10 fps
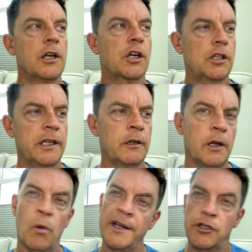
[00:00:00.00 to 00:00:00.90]

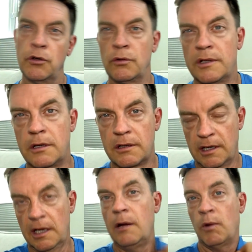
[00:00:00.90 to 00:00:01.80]
clearly went to
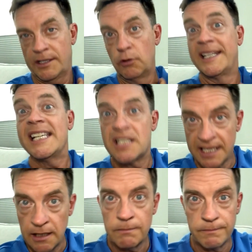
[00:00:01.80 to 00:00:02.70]

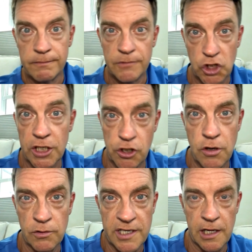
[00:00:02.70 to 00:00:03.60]
Disney,
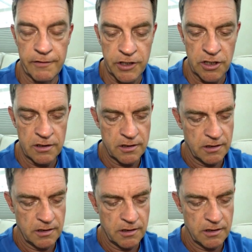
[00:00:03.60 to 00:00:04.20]
Touchstone Television.